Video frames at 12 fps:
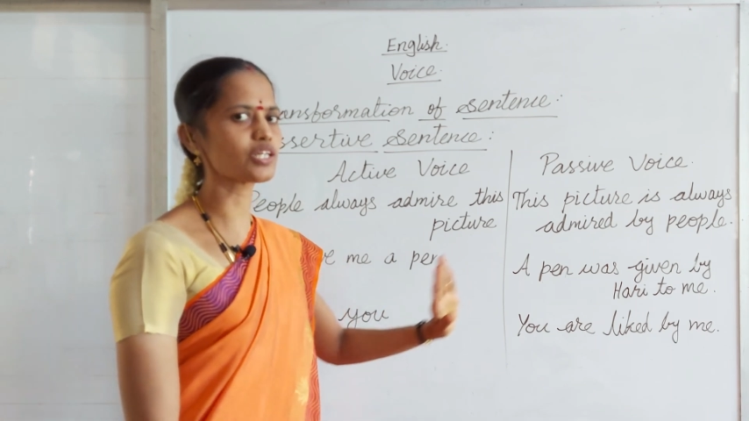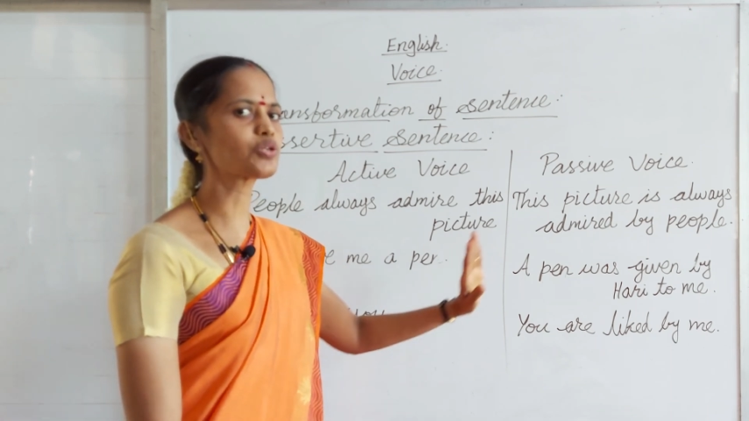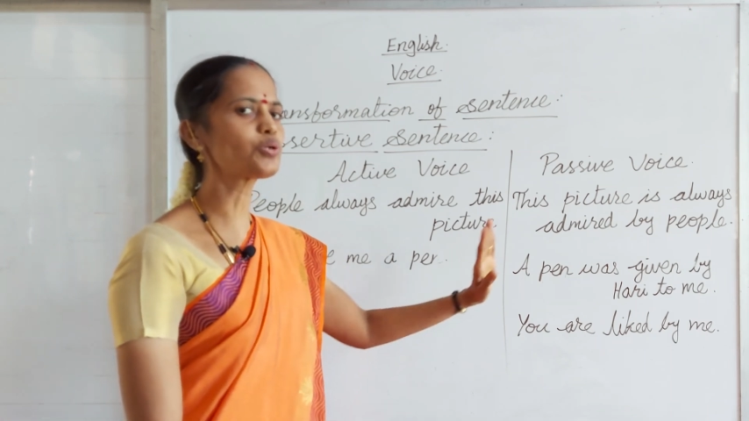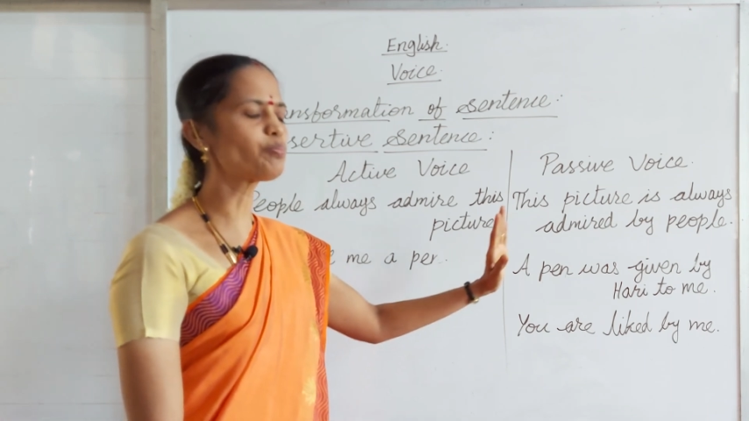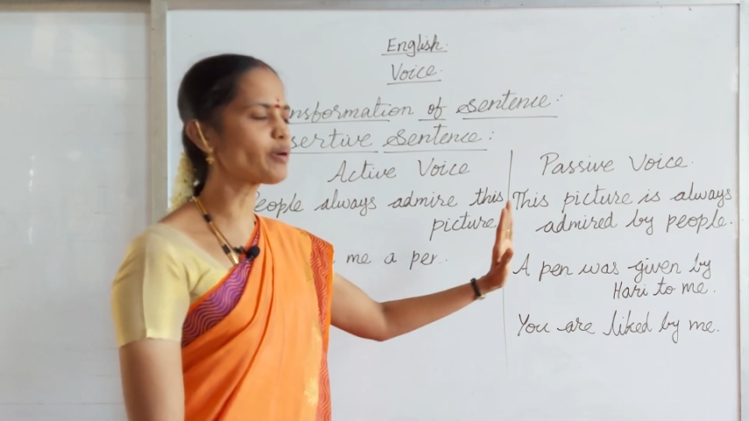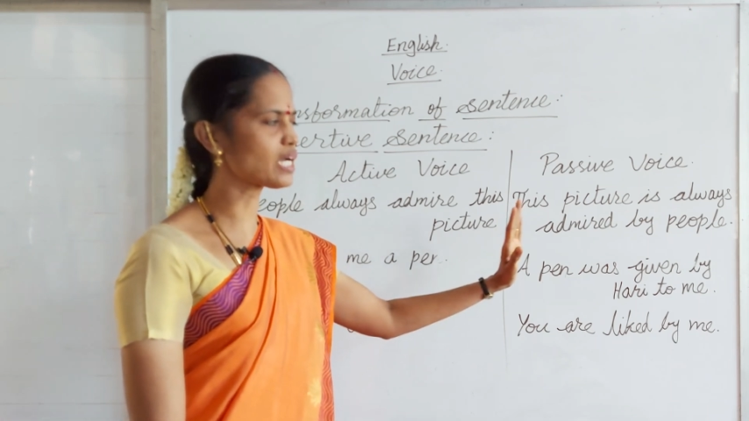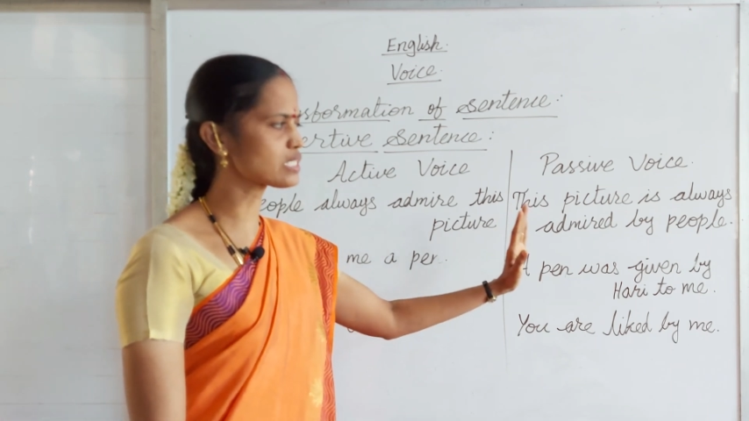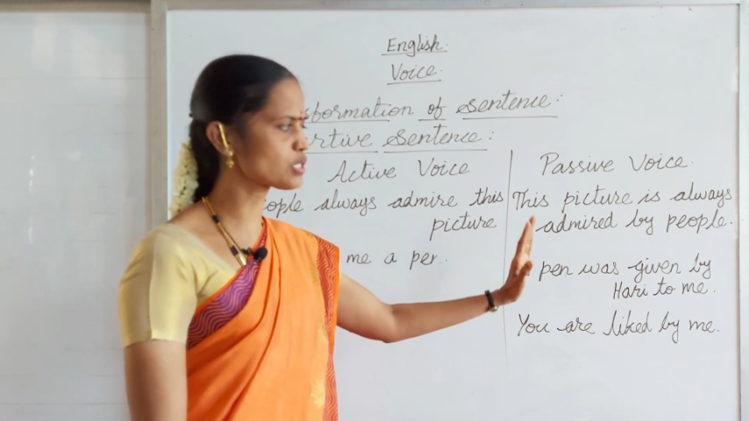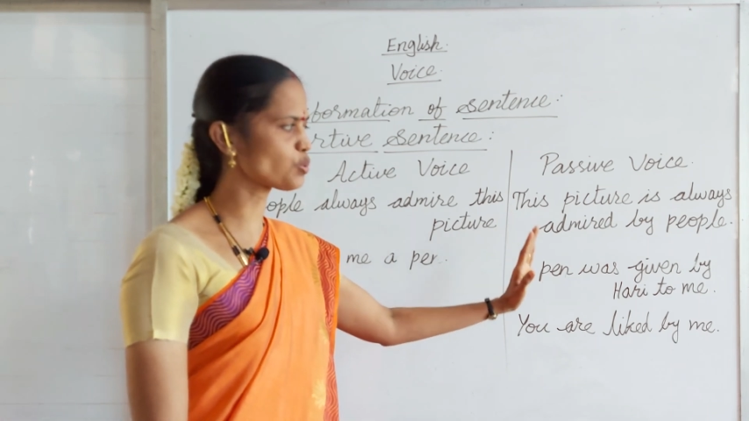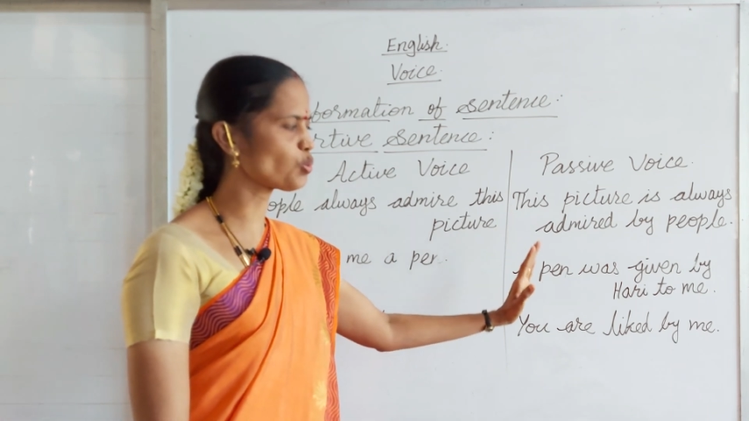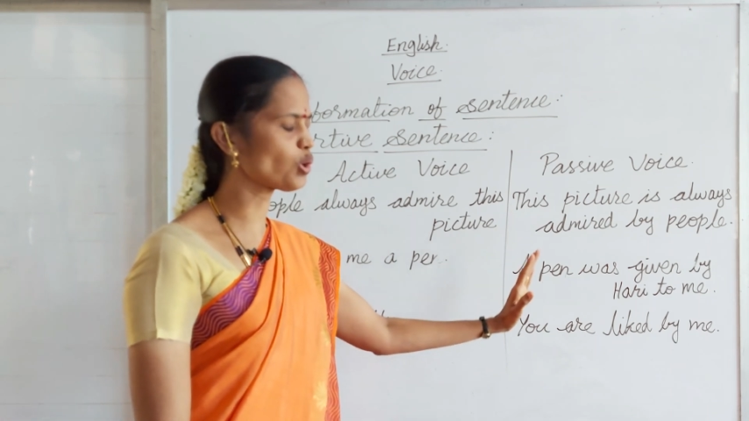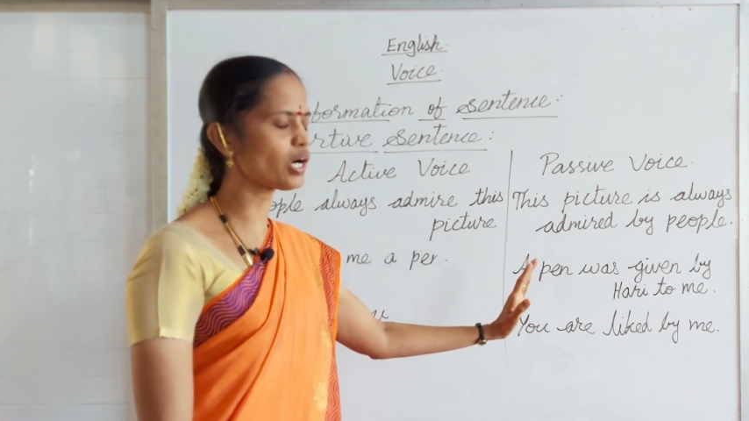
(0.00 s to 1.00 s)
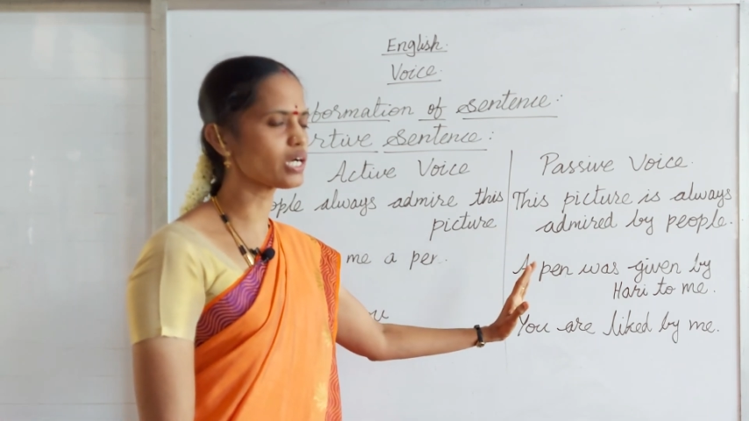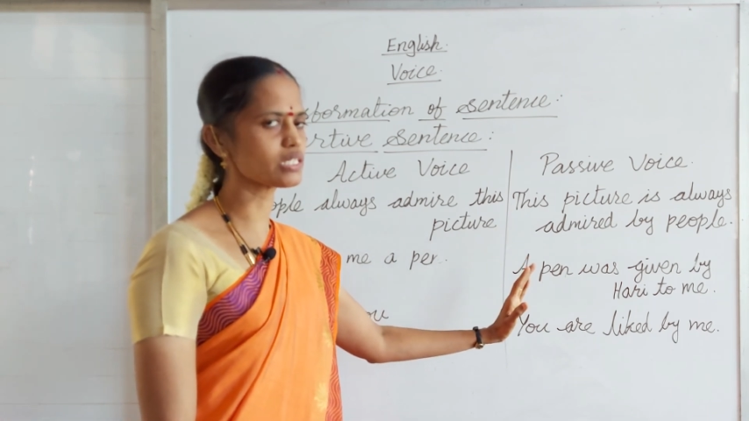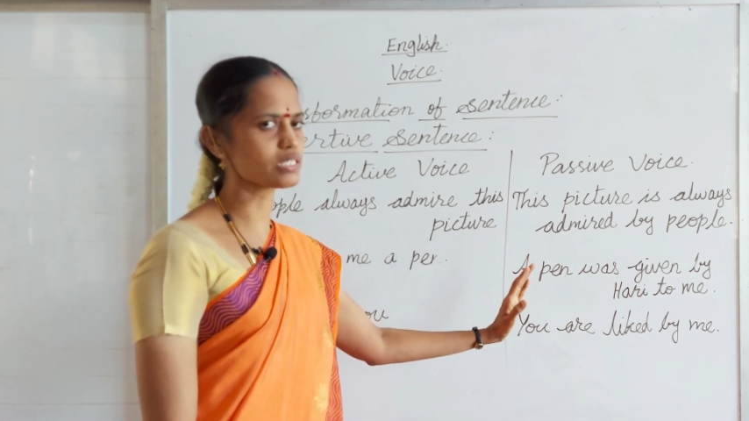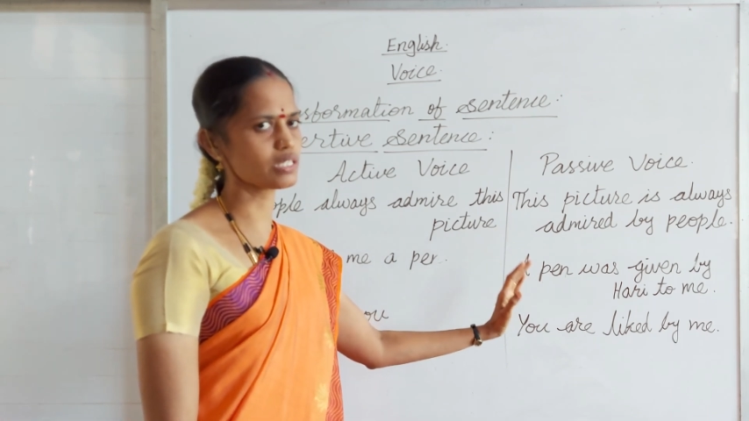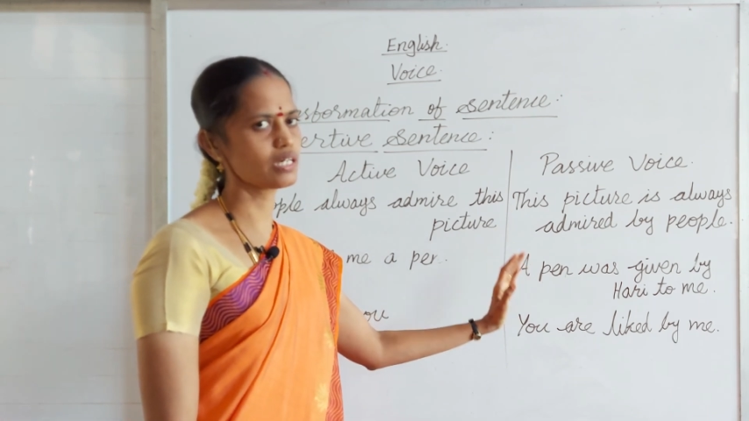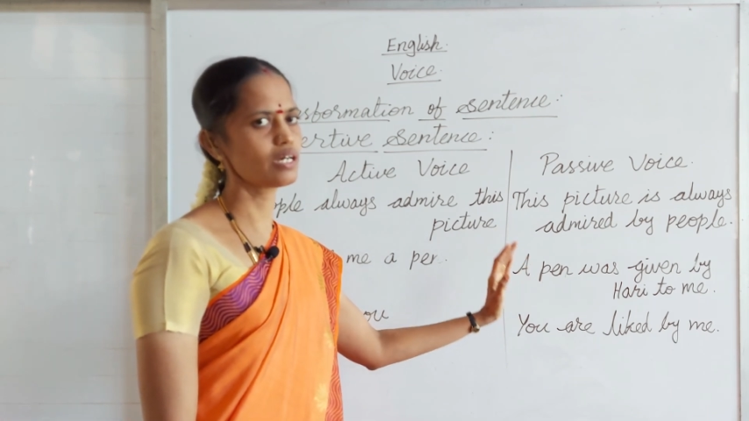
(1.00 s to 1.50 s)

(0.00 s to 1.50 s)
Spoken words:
into passive voice?